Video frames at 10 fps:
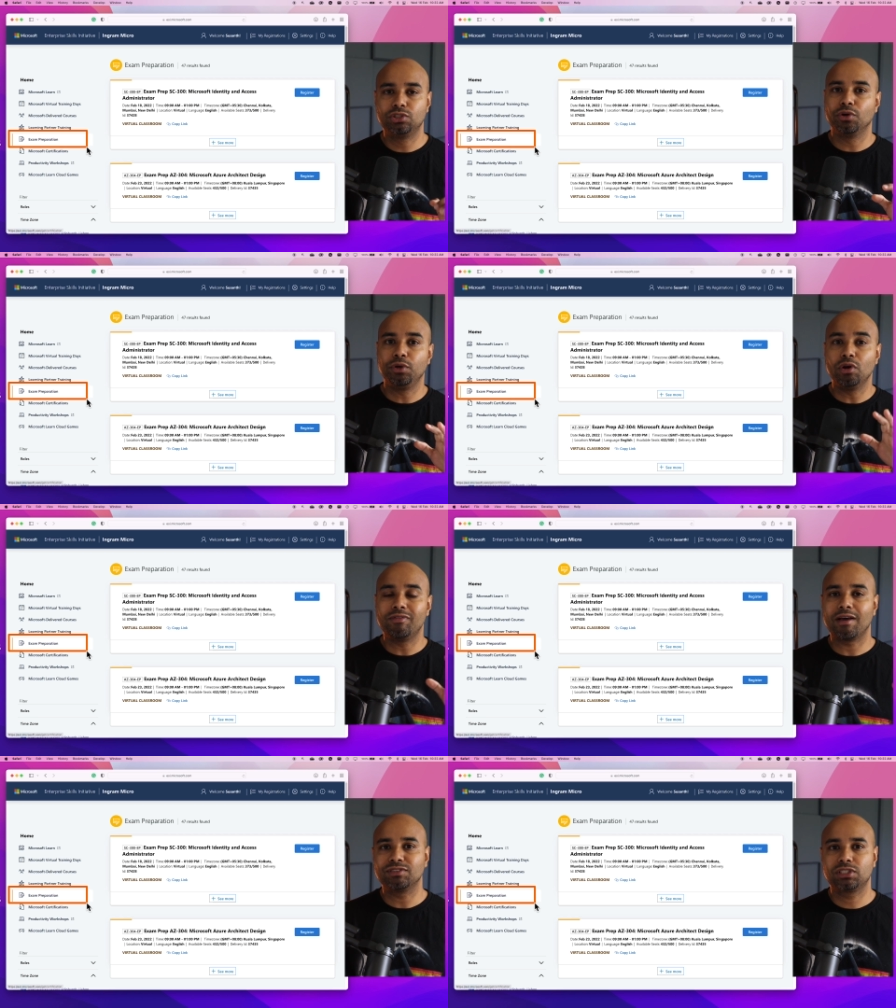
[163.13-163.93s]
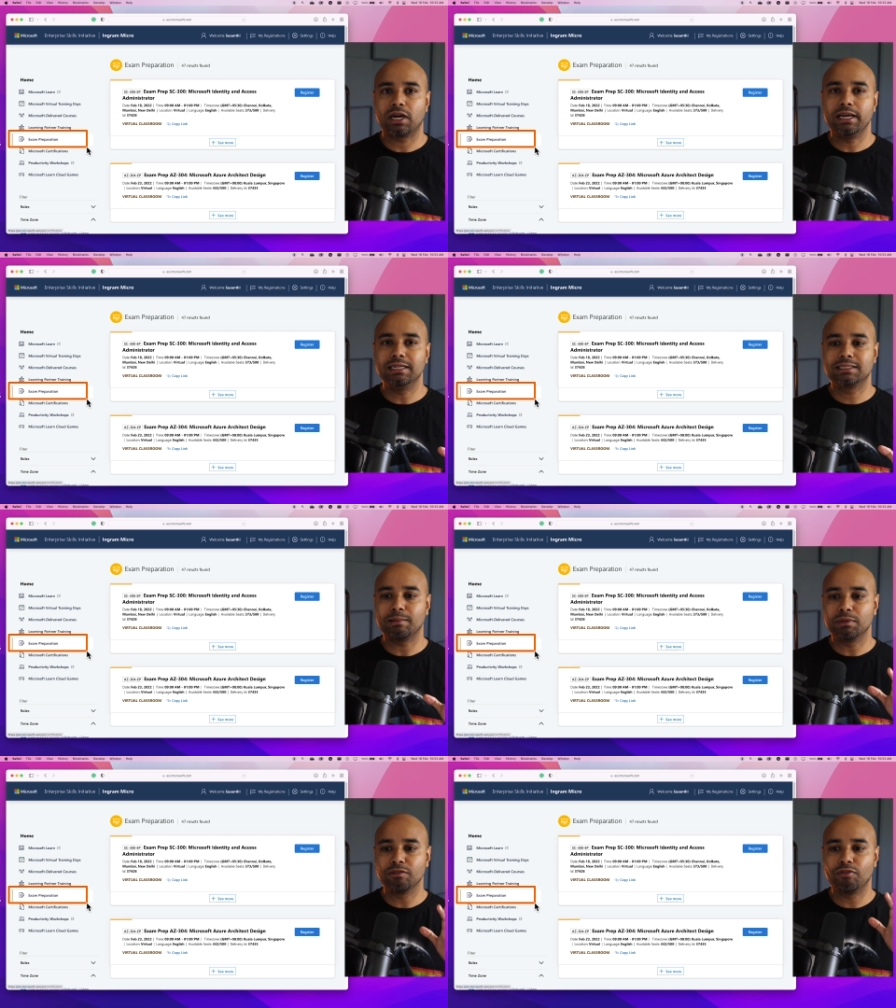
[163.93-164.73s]
So you would have studied
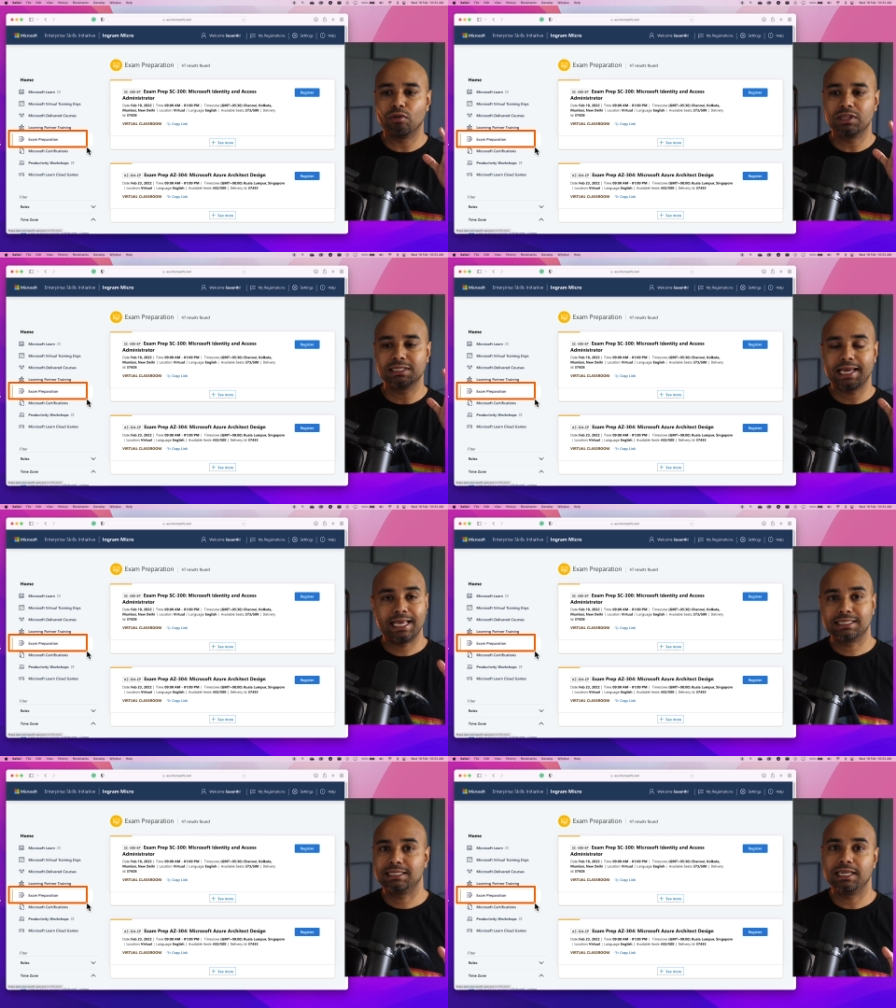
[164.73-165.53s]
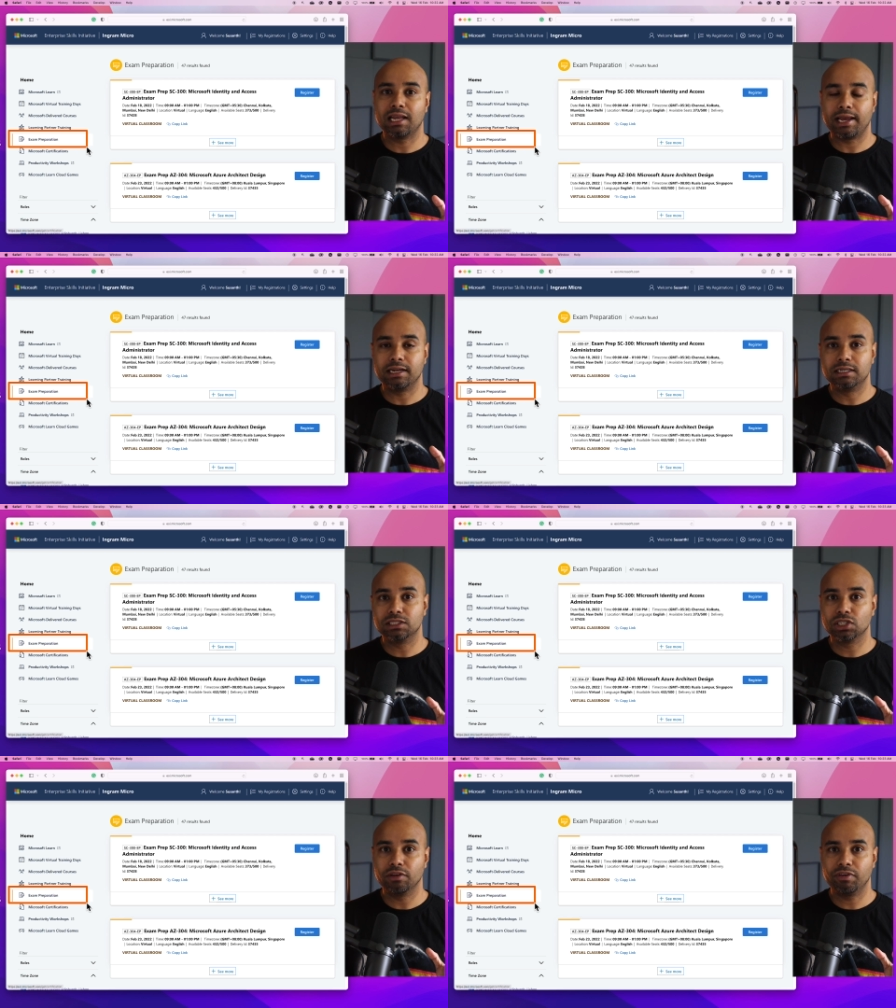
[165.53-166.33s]
something for this
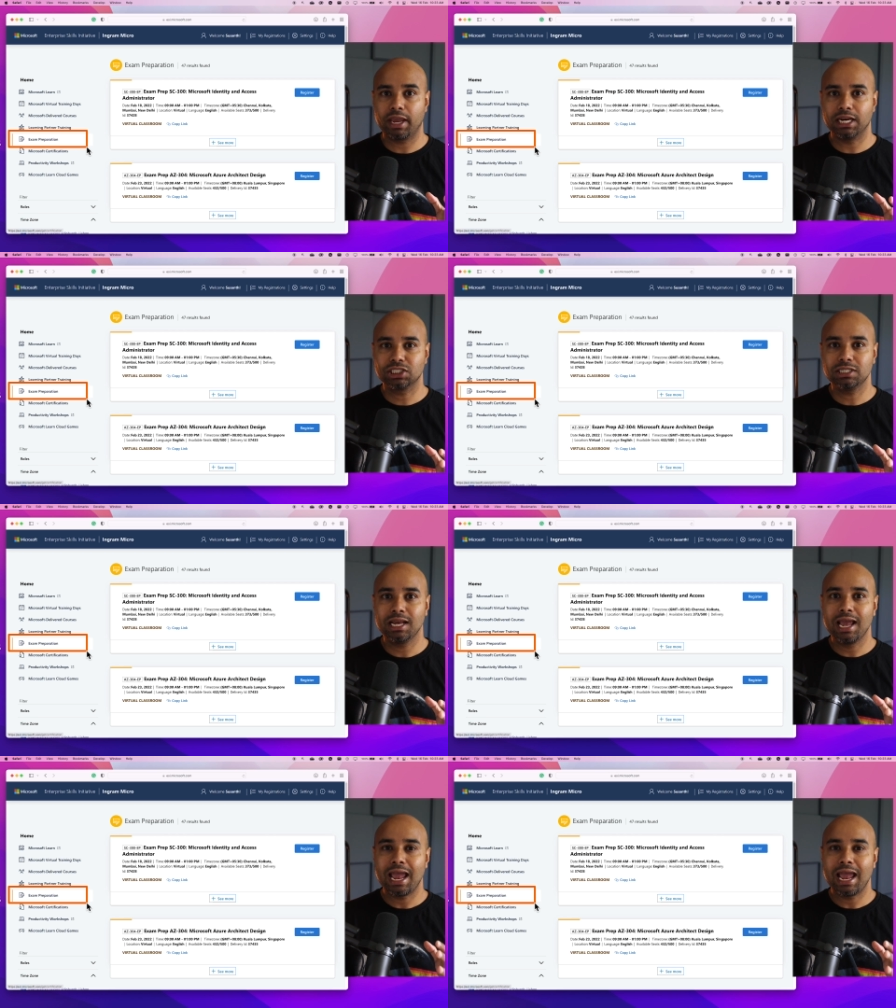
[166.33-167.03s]
SC900 certification